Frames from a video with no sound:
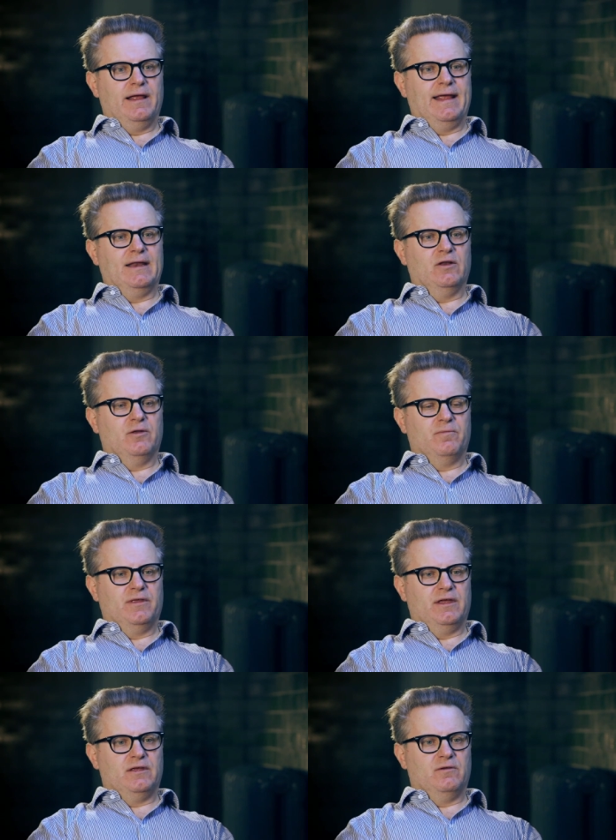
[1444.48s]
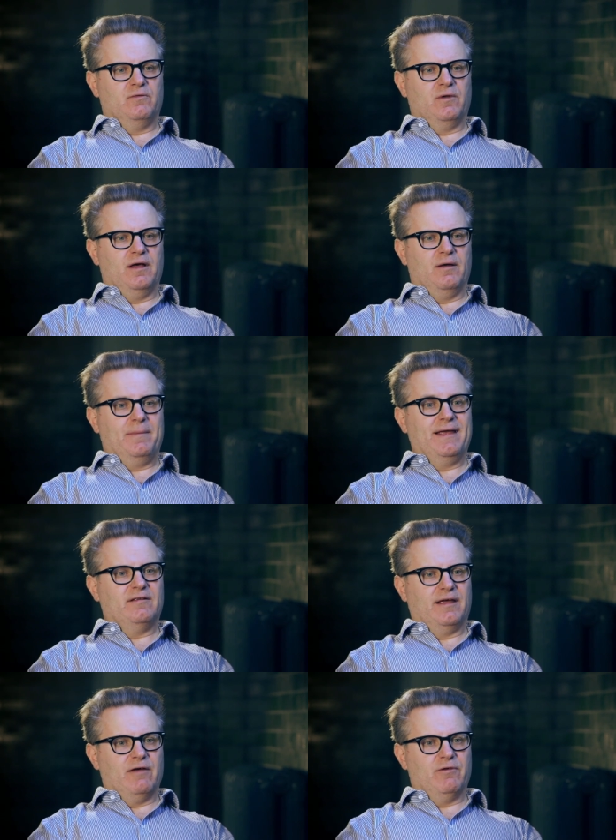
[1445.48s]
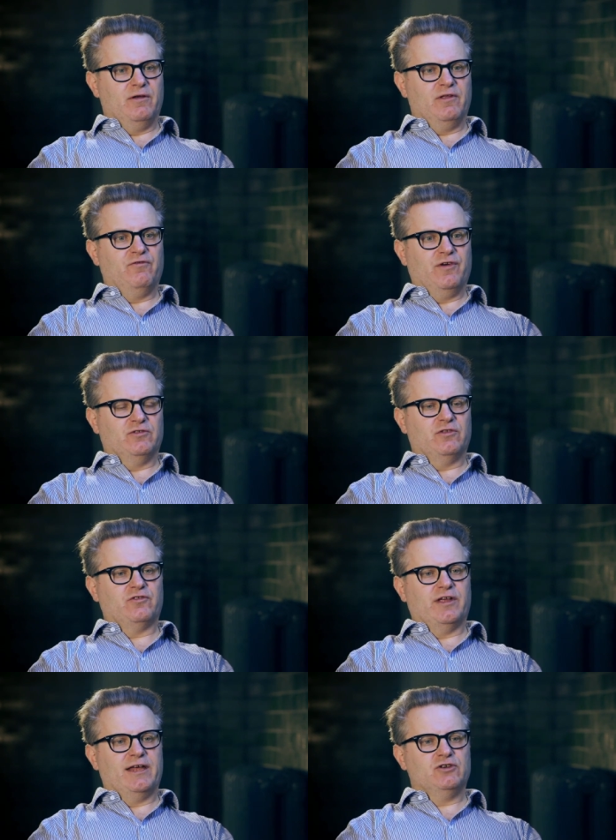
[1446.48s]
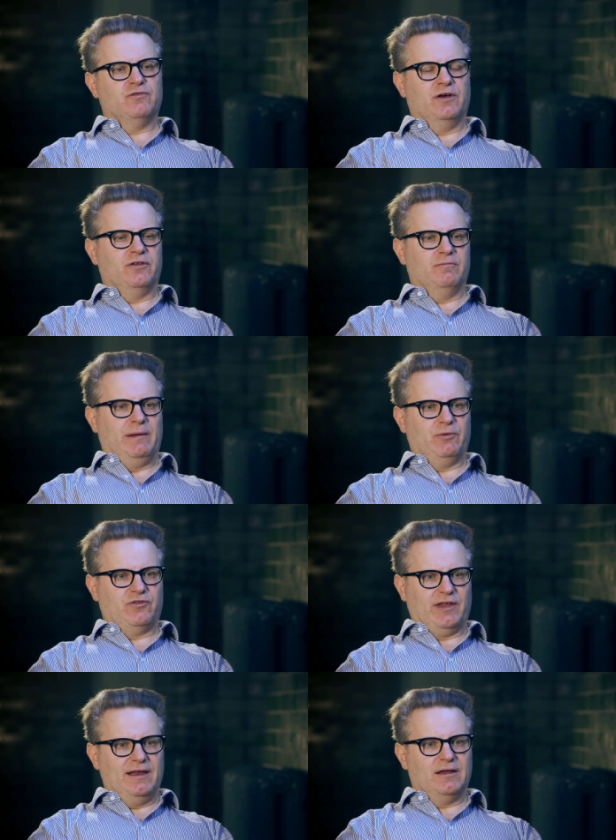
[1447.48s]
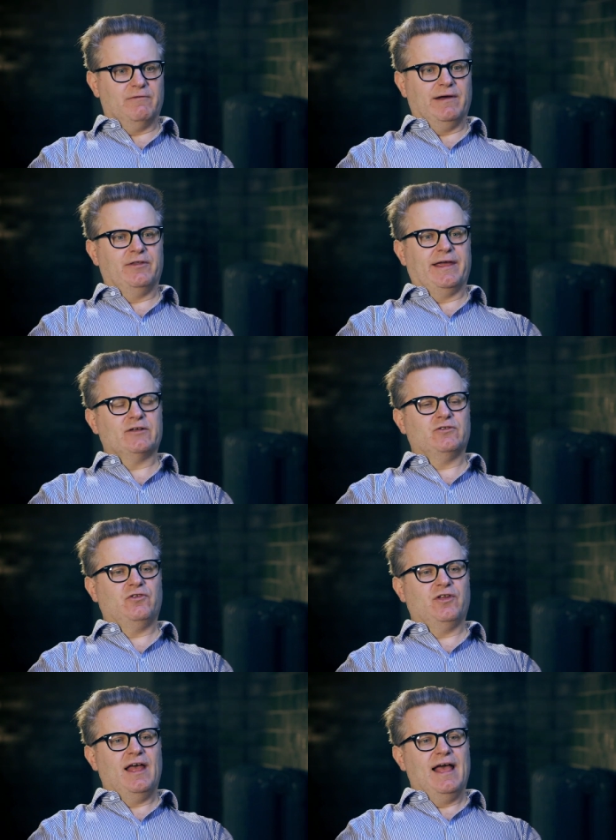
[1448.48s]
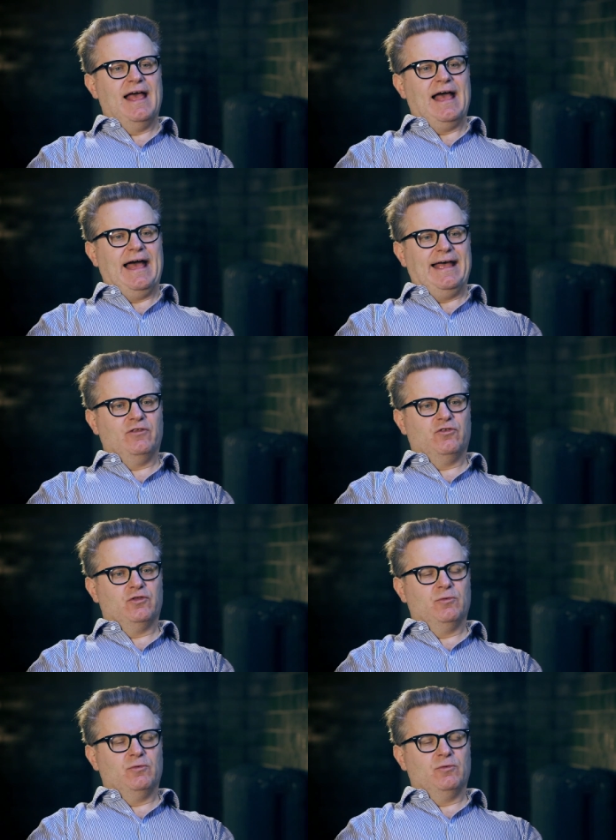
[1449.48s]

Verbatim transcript: in the uh, pit area in front of the stage rather than people standing around the actors. And